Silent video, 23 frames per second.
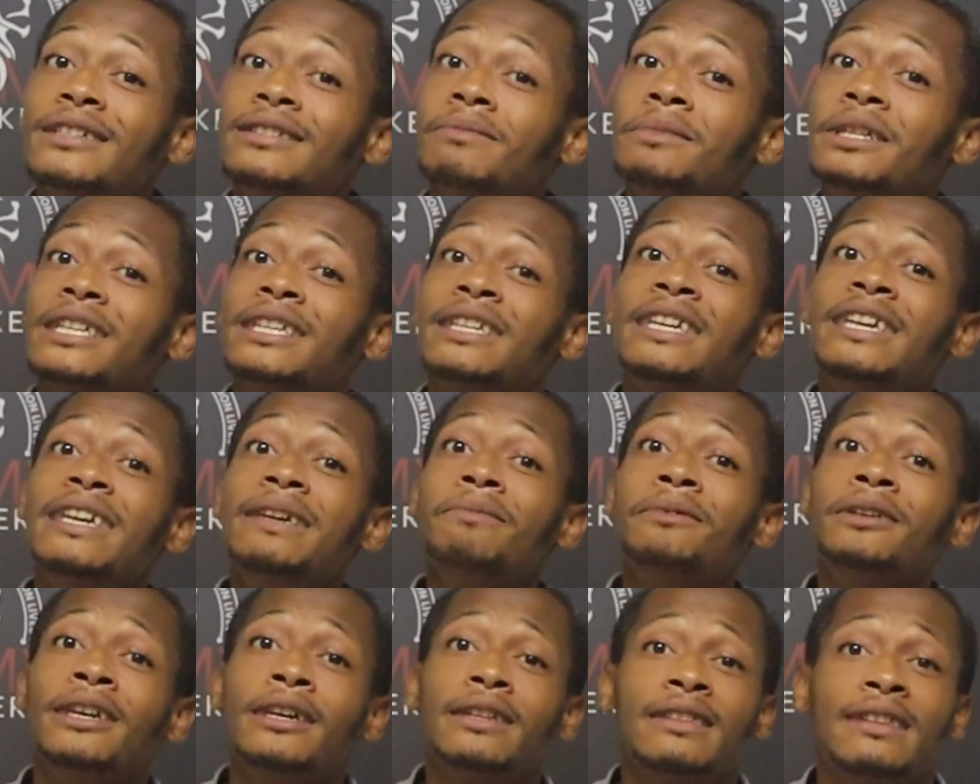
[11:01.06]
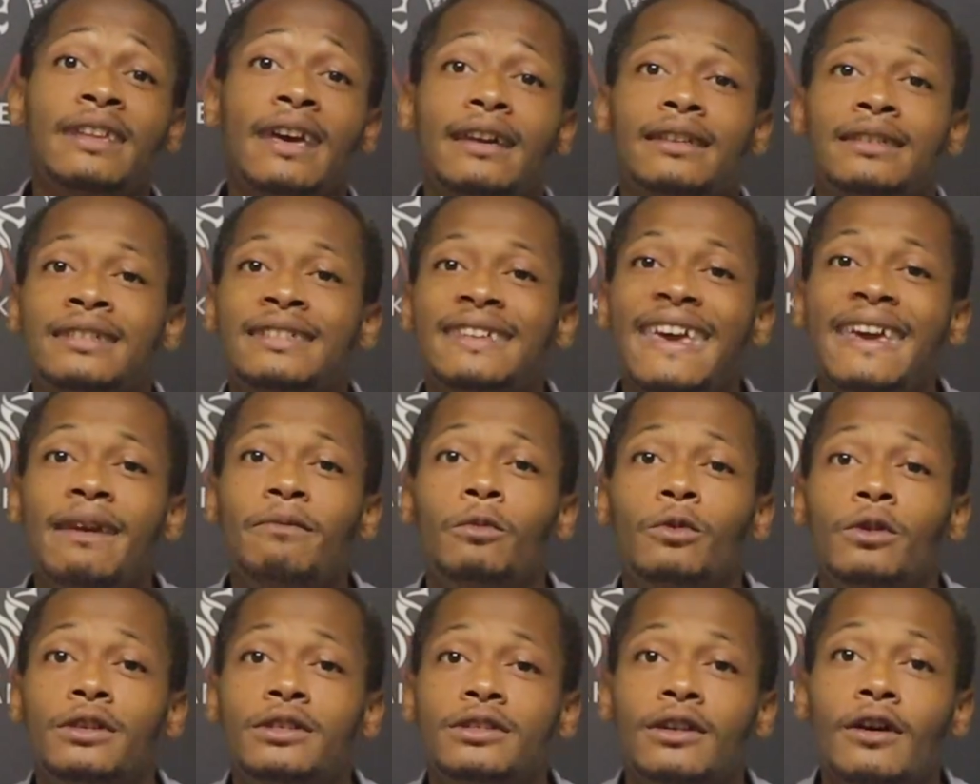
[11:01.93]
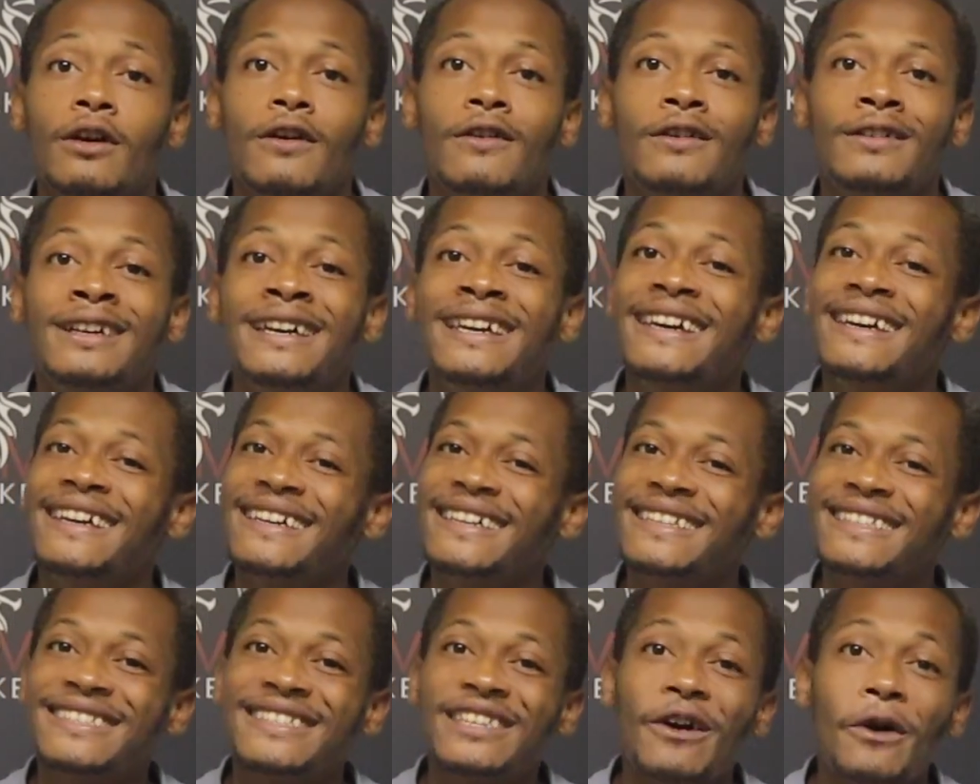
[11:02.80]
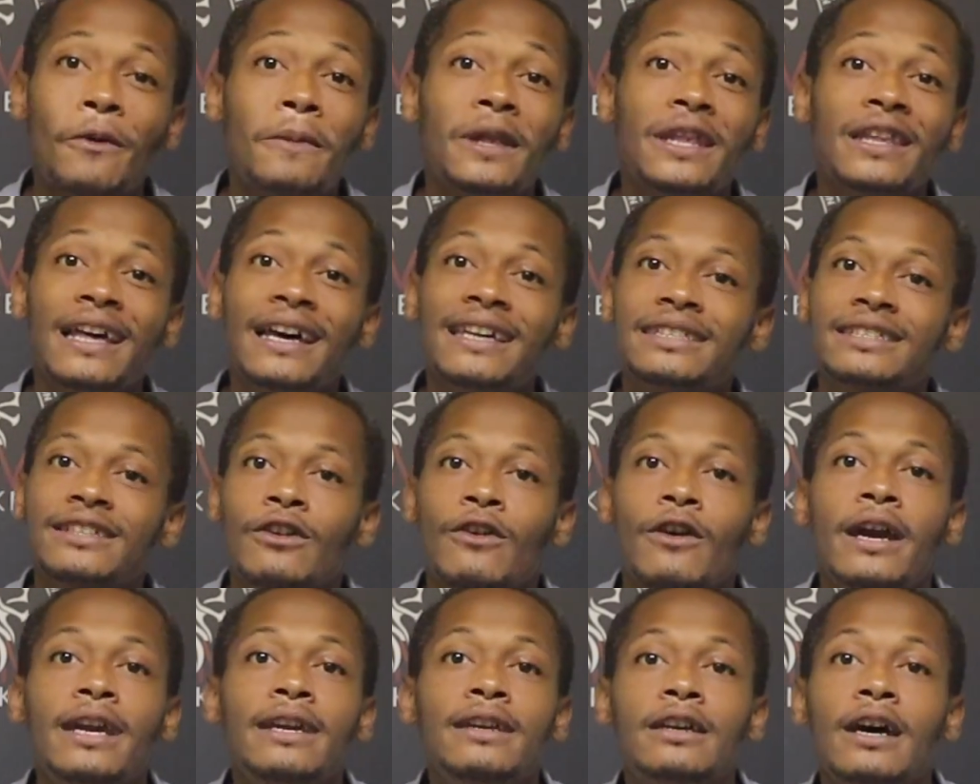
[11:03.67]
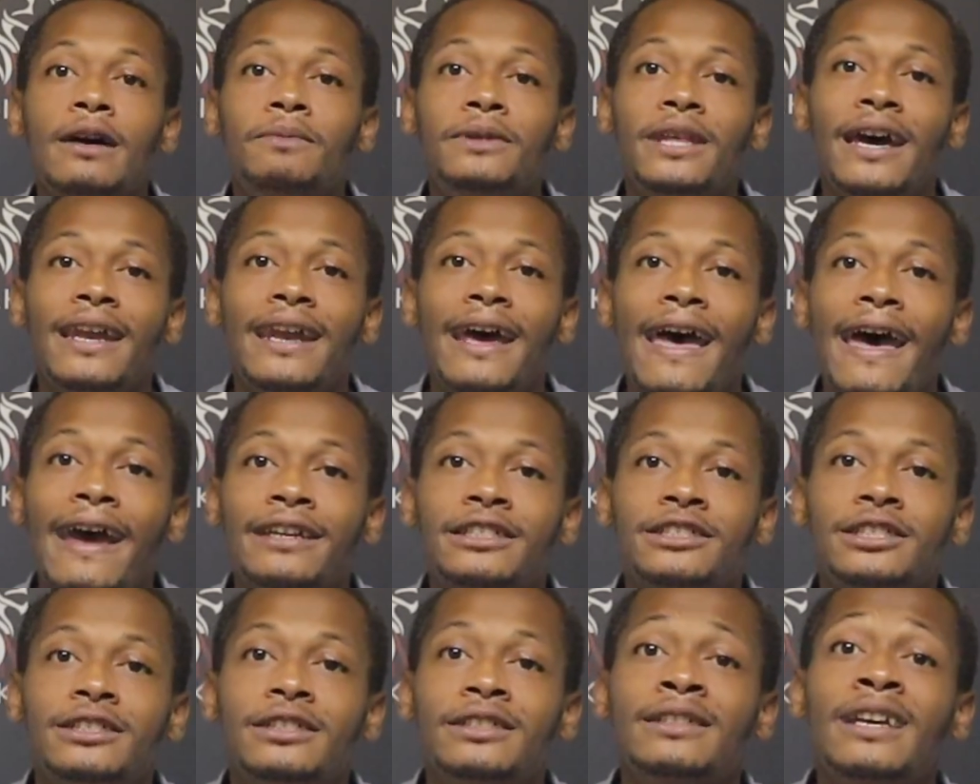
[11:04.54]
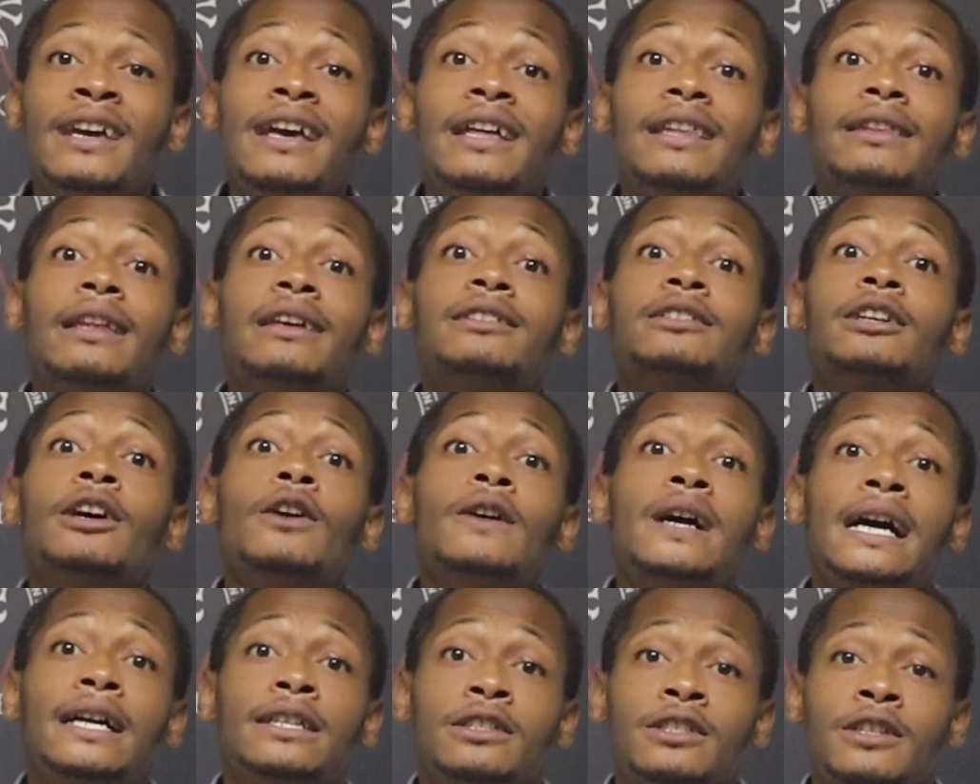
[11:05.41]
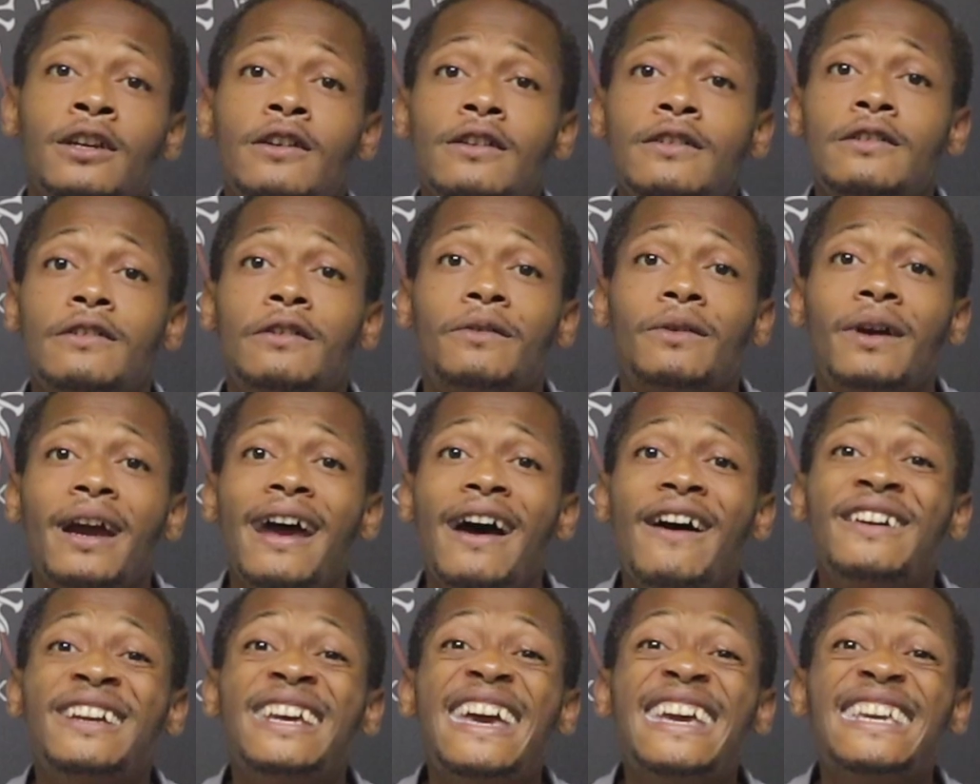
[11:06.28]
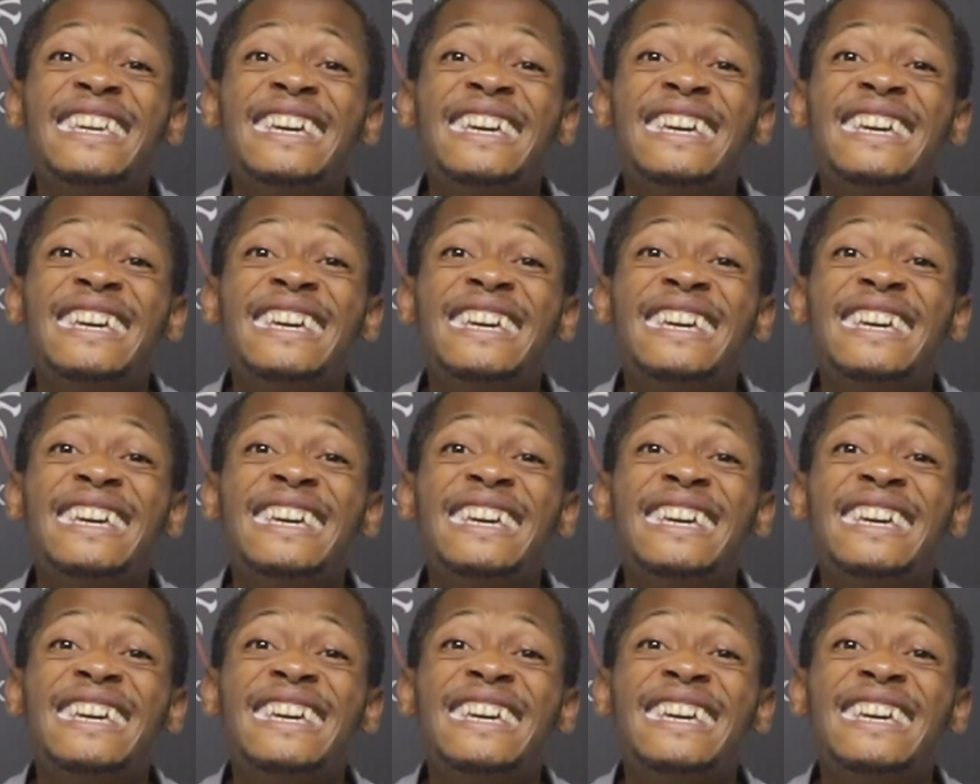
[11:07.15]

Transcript: I'm going to keep getting that same result. And so let's crank up that action. Let's go out and turn it around.